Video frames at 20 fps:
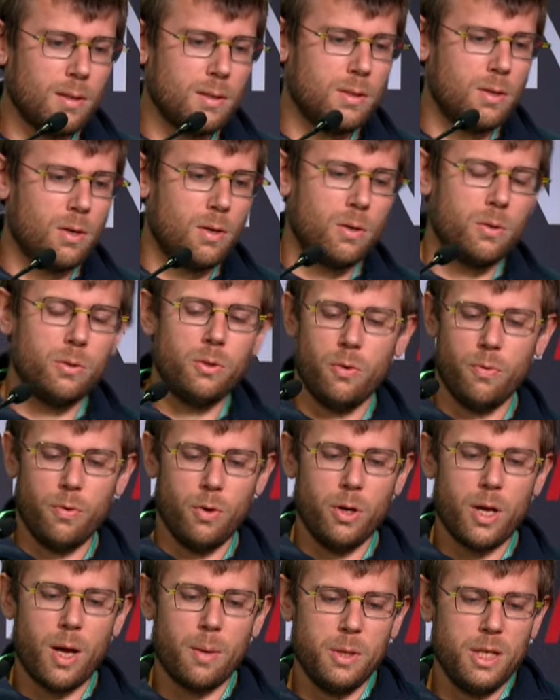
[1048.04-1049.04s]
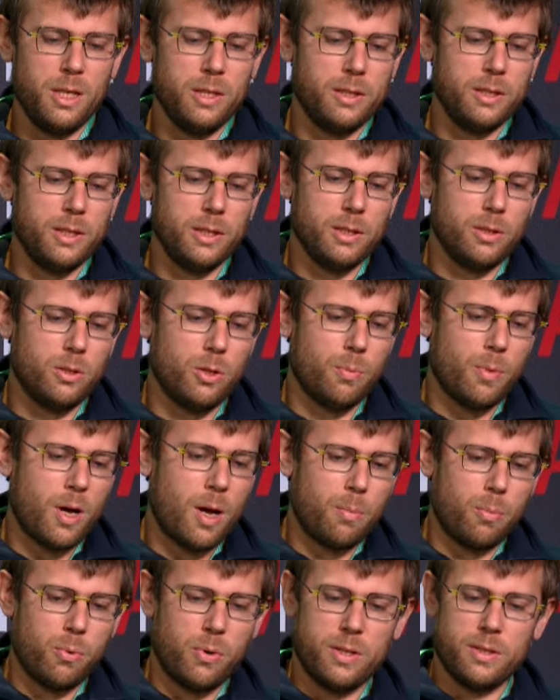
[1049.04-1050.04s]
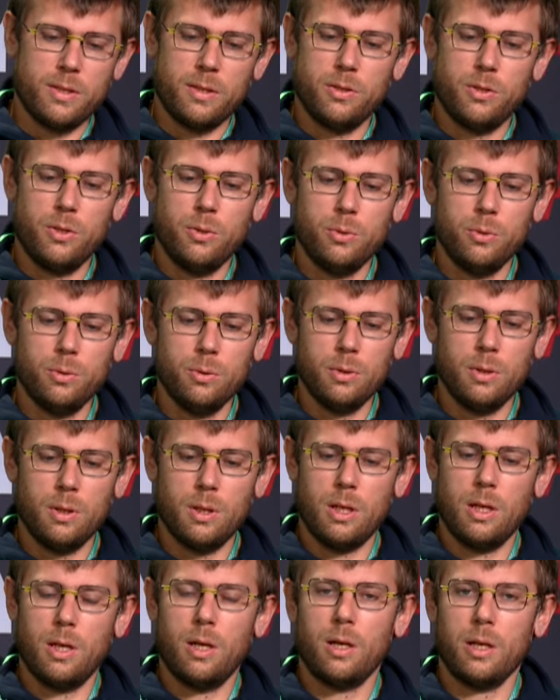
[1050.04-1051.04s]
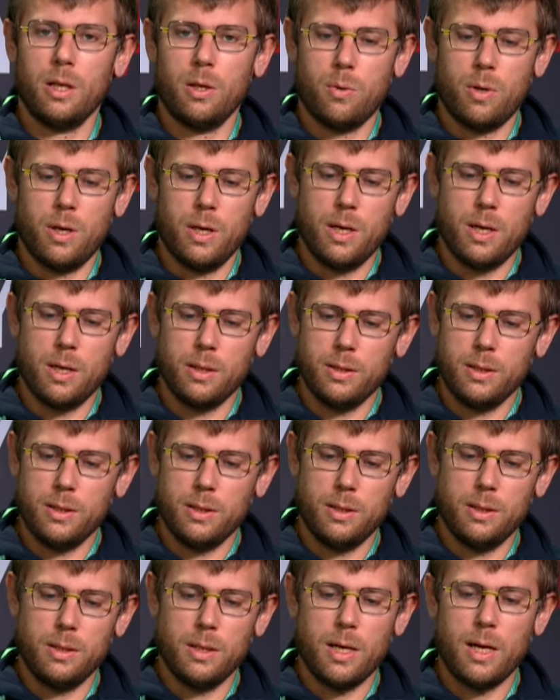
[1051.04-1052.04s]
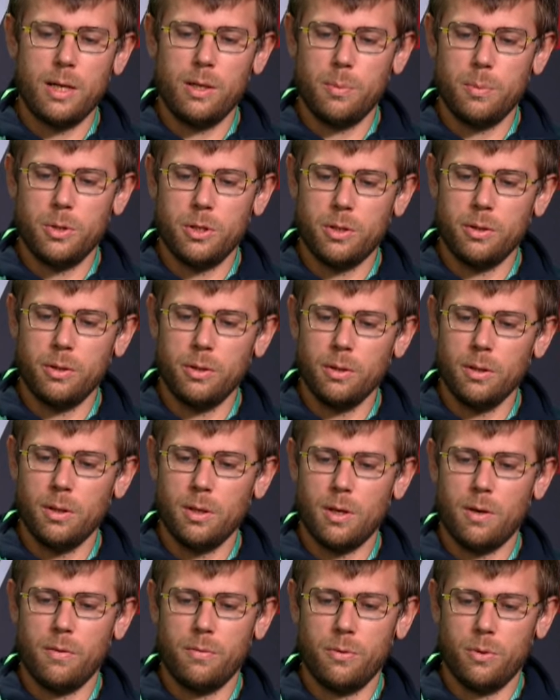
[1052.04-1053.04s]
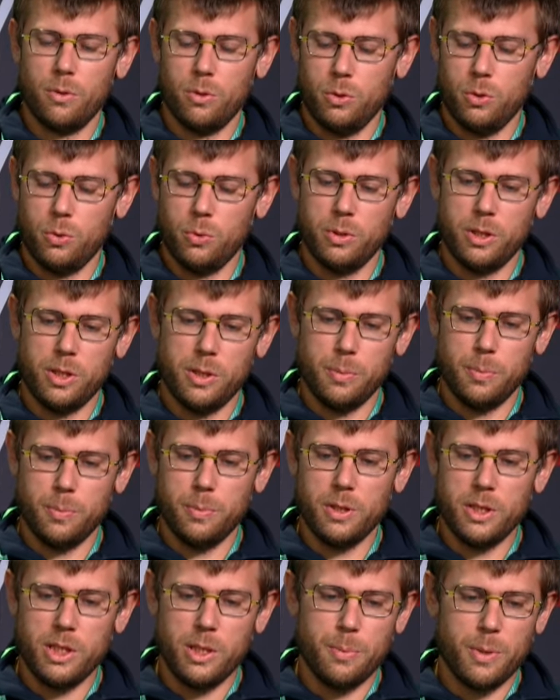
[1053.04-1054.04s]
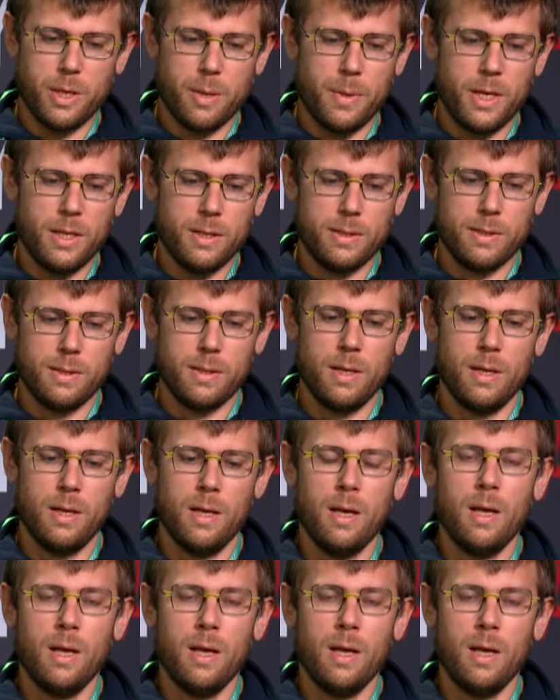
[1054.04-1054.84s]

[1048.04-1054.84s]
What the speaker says: So the vulnerability Thomas presents you require the adoption of a new TPMS.